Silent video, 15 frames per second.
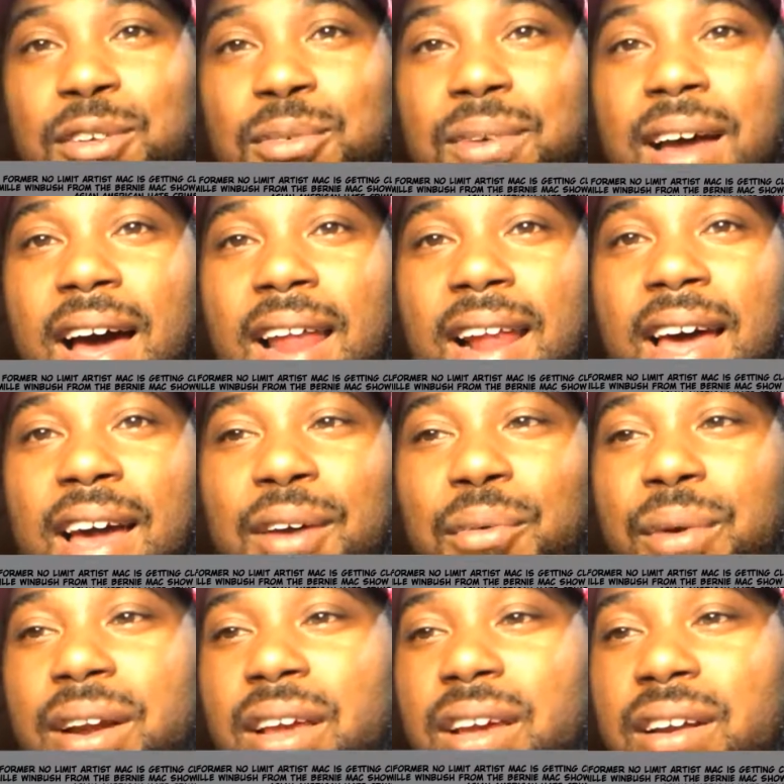do not like
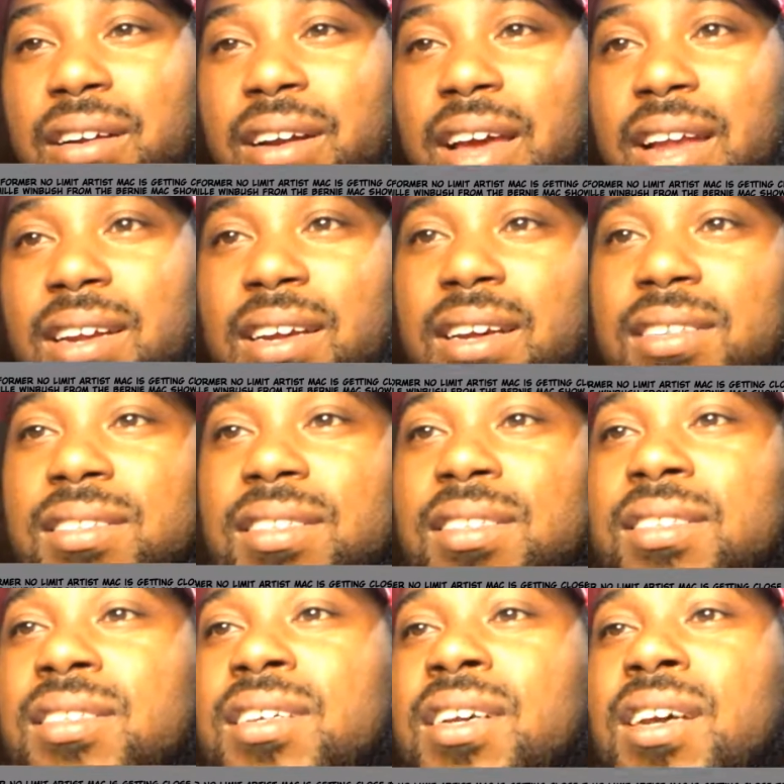when the internet does
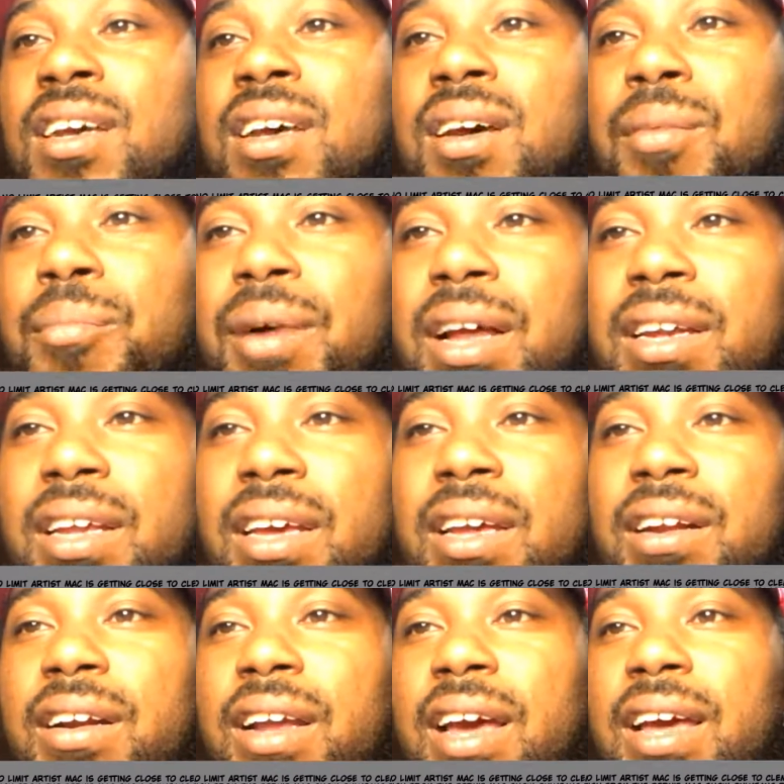this, but the
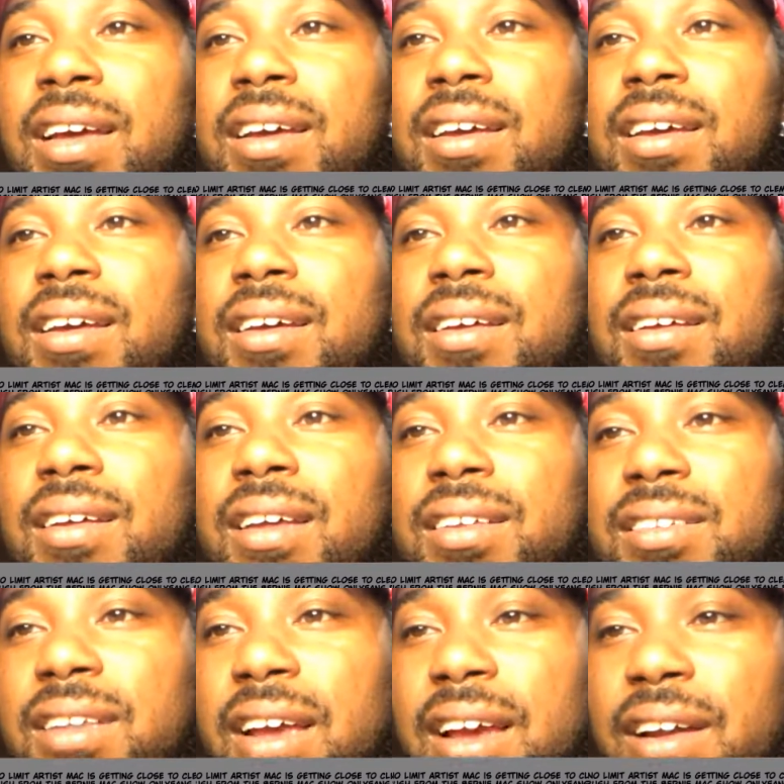internet
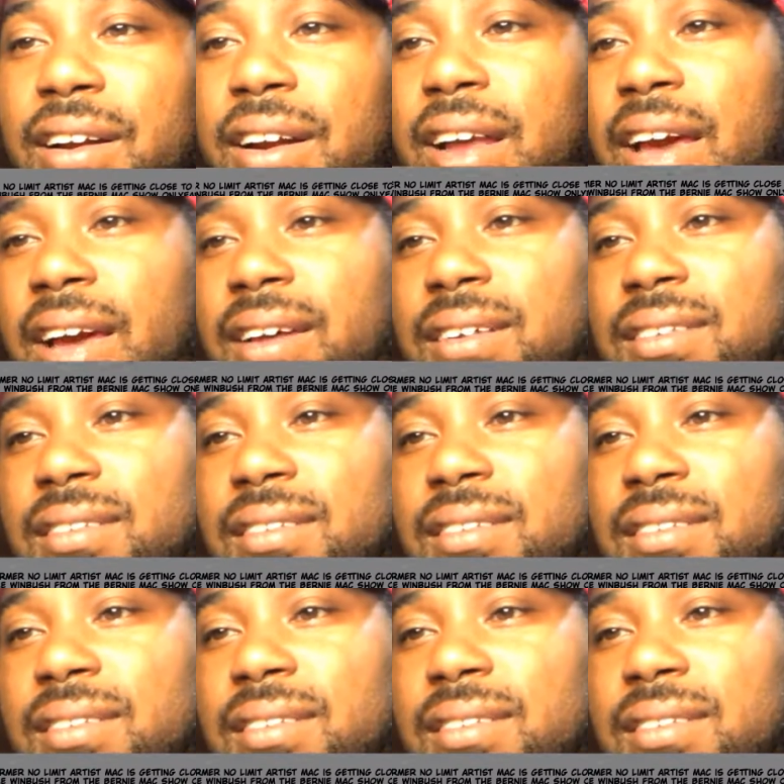is the internet.